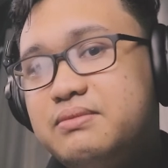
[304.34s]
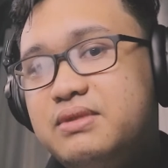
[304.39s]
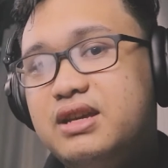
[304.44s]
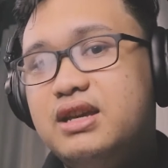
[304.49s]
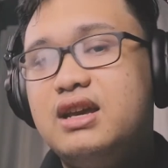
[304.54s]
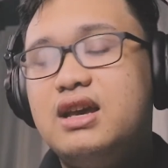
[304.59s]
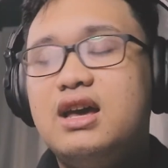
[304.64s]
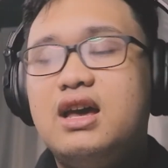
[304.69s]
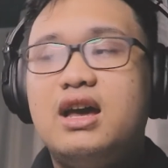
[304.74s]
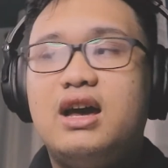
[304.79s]

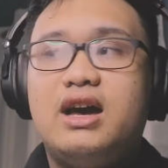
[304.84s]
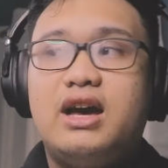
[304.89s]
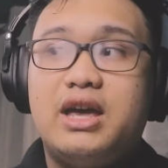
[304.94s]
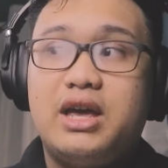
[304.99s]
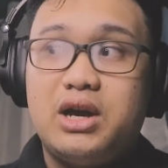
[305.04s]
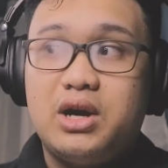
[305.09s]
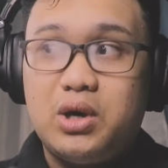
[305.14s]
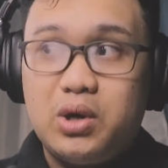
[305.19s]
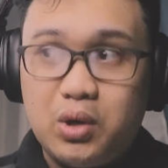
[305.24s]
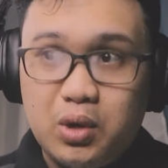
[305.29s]
me
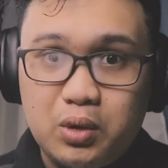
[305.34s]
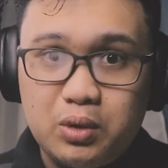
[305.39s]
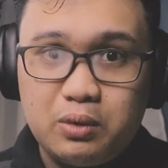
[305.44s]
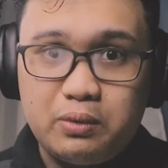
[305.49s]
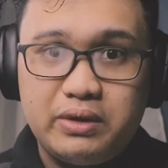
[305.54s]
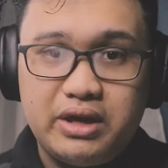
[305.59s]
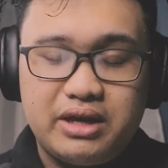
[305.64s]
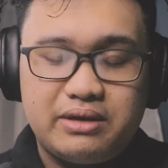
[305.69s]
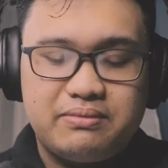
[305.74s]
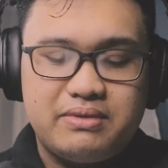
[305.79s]
a whole
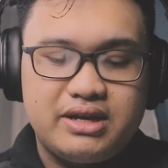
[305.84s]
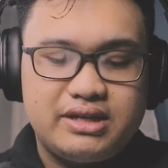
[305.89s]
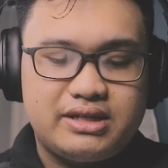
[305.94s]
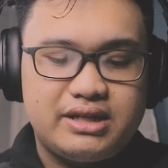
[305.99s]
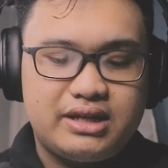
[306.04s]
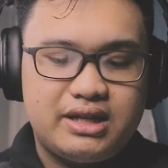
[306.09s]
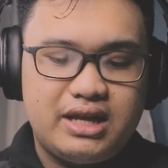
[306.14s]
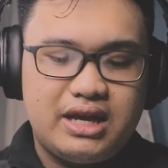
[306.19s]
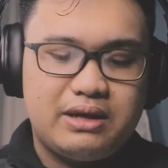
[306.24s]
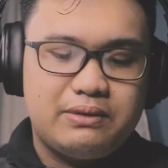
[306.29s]
week.
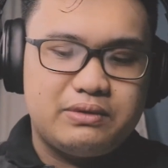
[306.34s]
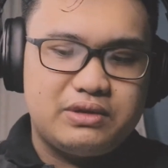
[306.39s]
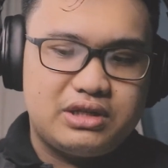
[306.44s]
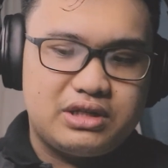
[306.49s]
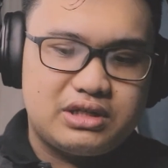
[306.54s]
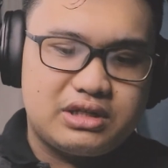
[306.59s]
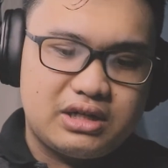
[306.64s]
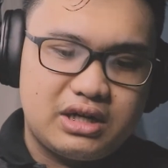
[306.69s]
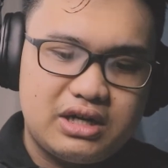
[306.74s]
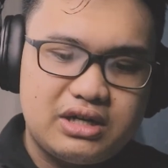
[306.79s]
Basically, I would
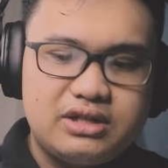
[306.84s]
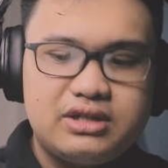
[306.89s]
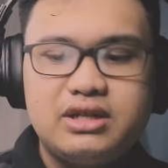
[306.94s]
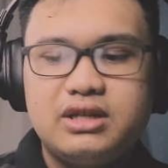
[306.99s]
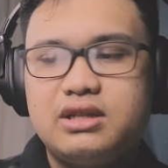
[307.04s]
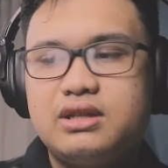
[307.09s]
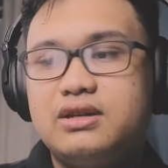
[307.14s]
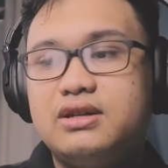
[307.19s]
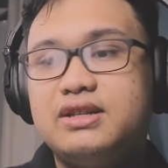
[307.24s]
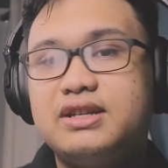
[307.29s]
charge
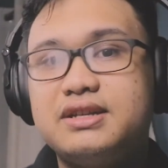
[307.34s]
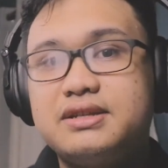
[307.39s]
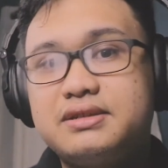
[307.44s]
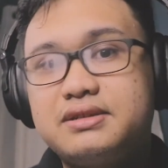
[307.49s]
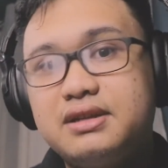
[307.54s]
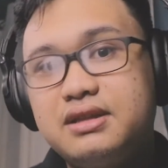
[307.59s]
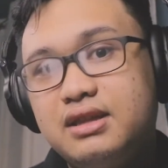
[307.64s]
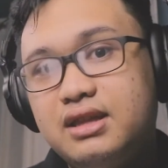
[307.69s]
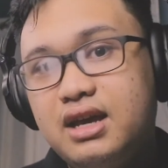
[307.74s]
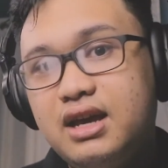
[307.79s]
it on a
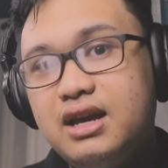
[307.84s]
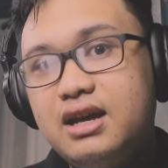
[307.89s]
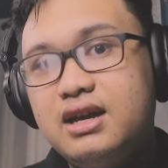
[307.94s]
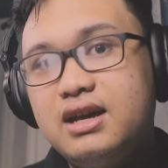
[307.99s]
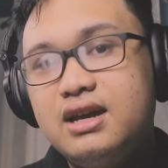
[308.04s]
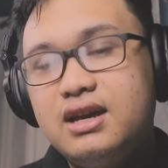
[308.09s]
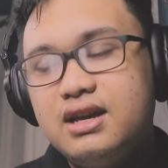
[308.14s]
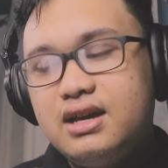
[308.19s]
Sunday